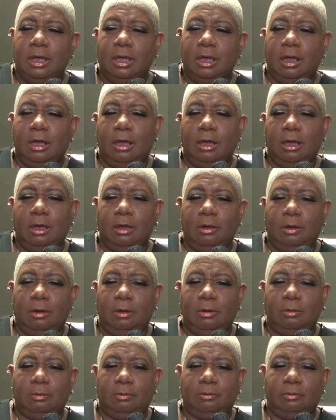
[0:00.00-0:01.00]

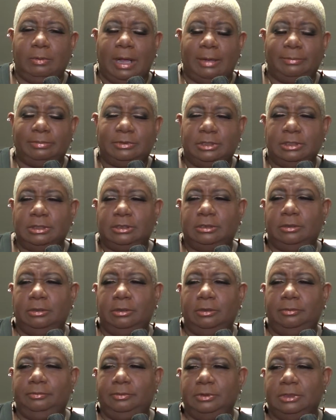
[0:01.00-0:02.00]
rap
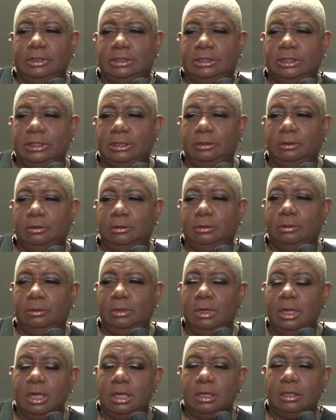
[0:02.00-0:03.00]
sister, if you're a
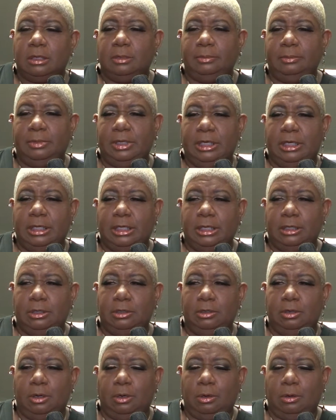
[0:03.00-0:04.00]
single comedian,
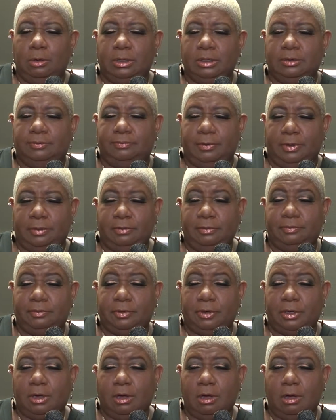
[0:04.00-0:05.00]
it's very,
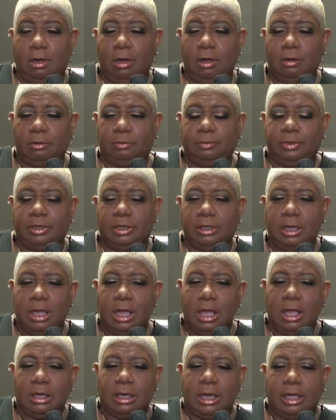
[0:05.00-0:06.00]
very hard when,
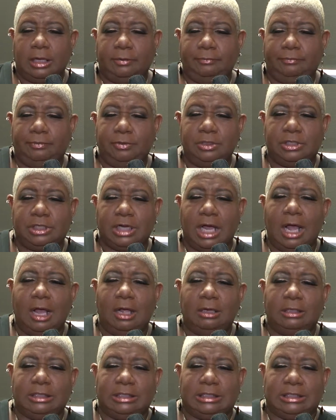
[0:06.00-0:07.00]
like, if your
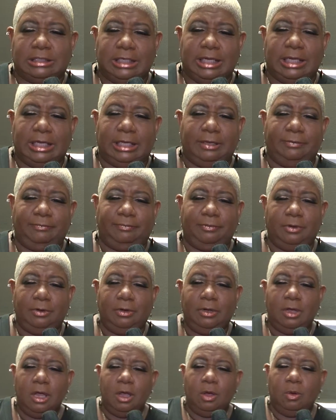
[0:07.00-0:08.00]
child is sick, if
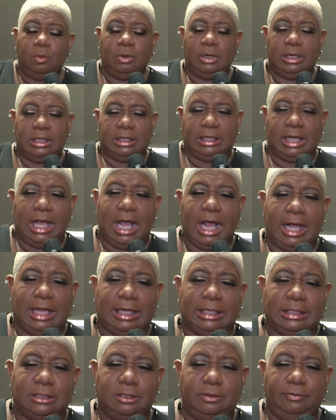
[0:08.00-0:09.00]
you're one of the
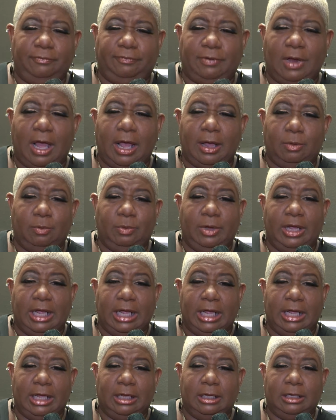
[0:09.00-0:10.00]
guys, you fly
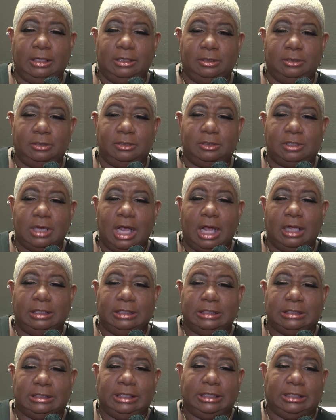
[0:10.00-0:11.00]
away, your child
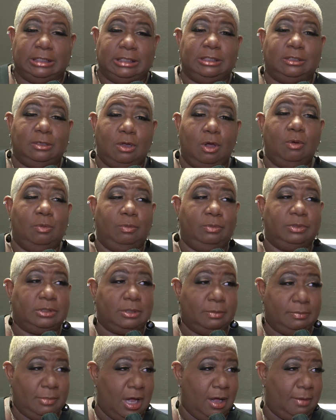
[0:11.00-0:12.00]
is sick, it's home with
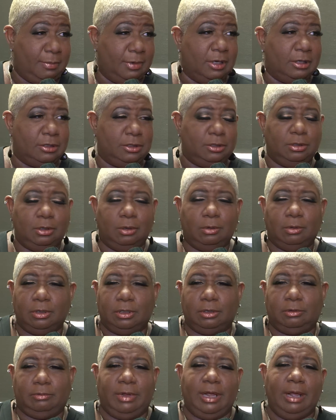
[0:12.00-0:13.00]
the mama, or
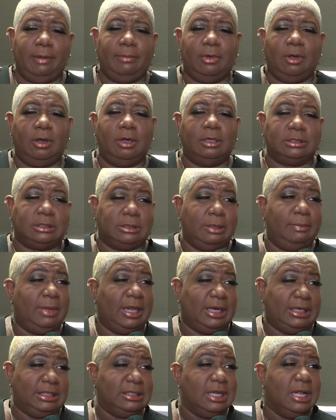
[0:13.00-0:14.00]
the grandma, or
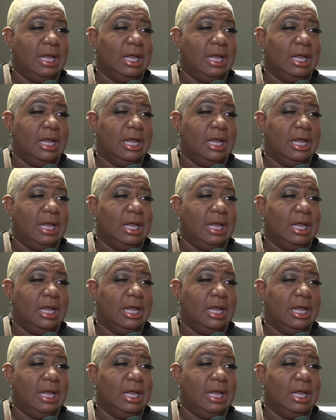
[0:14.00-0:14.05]
somebody's